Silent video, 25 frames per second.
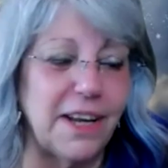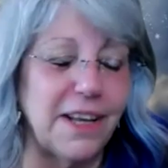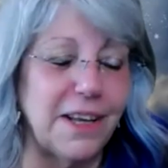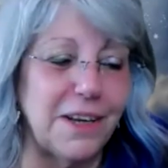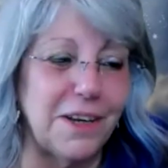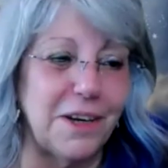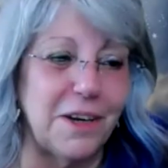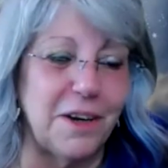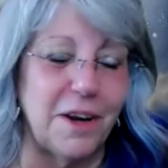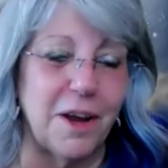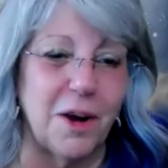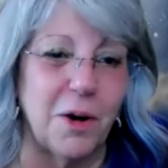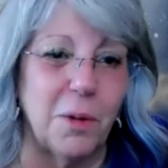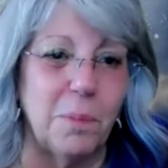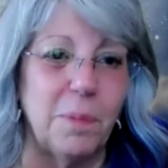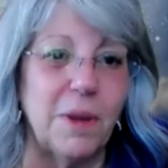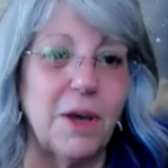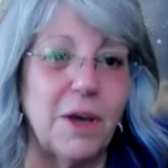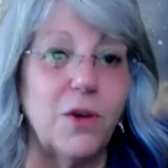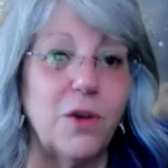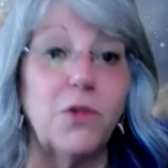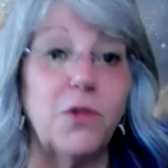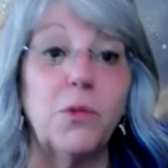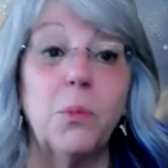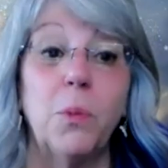to know,
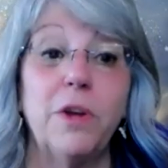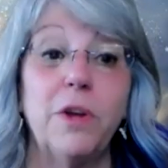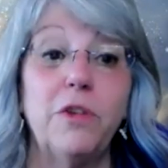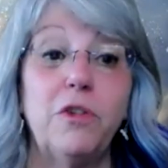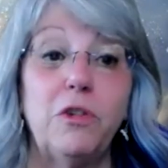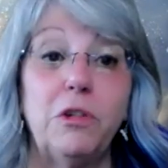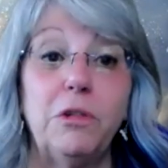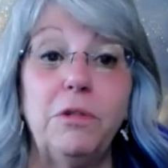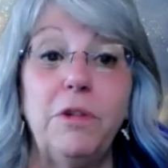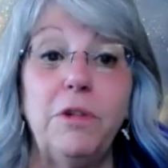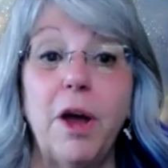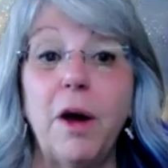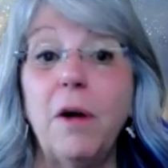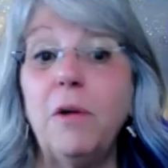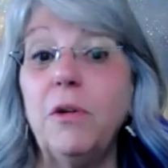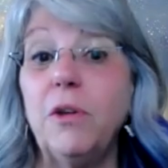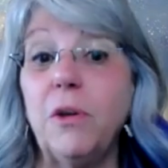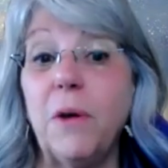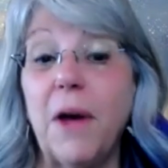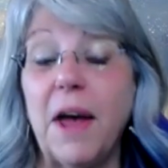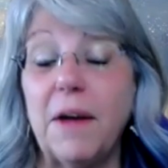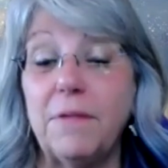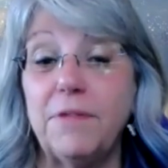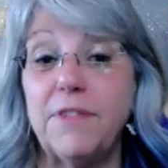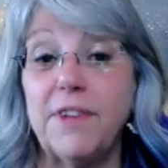because once you know,
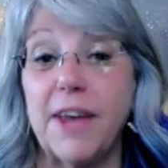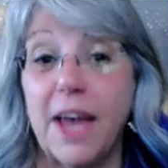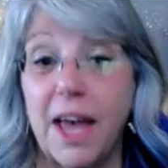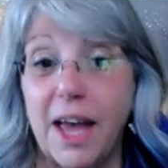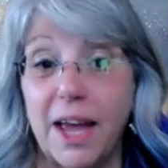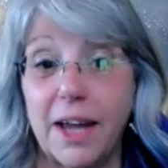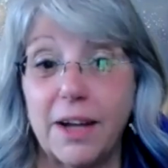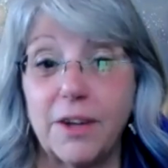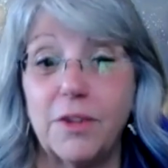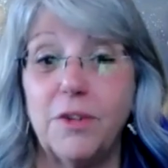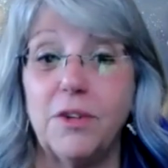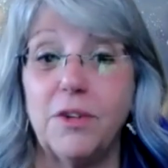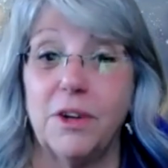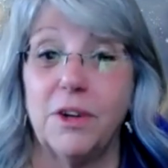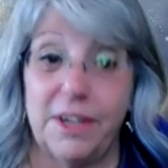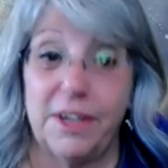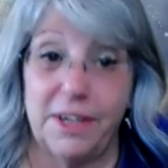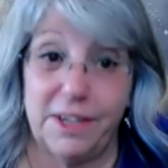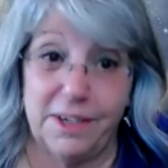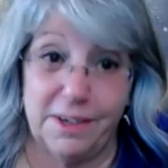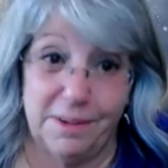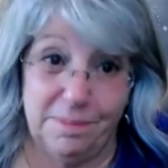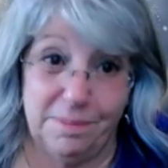you have to act on it.